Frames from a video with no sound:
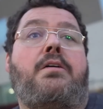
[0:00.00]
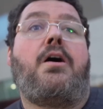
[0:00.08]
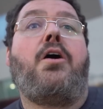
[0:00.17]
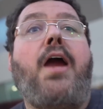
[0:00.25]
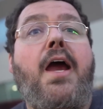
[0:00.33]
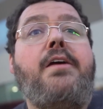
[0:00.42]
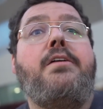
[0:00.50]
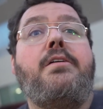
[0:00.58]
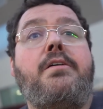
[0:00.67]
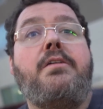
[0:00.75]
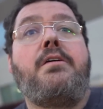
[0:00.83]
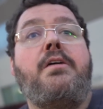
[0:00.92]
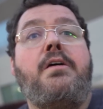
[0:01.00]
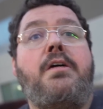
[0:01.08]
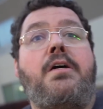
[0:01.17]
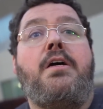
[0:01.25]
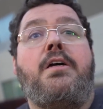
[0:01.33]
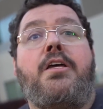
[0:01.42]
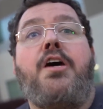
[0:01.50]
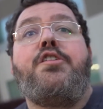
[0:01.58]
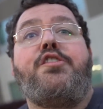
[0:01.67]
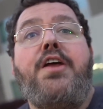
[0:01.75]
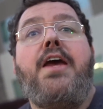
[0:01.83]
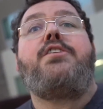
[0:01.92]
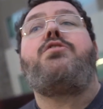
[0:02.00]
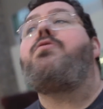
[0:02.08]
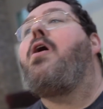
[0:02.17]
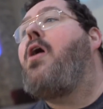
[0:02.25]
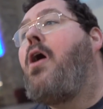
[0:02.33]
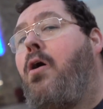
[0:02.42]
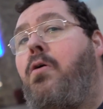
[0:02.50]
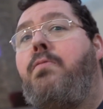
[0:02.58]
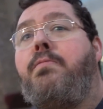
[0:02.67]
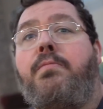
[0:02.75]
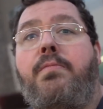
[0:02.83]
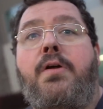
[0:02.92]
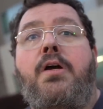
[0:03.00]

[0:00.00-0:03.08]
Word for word: Okay, you understand? You go home.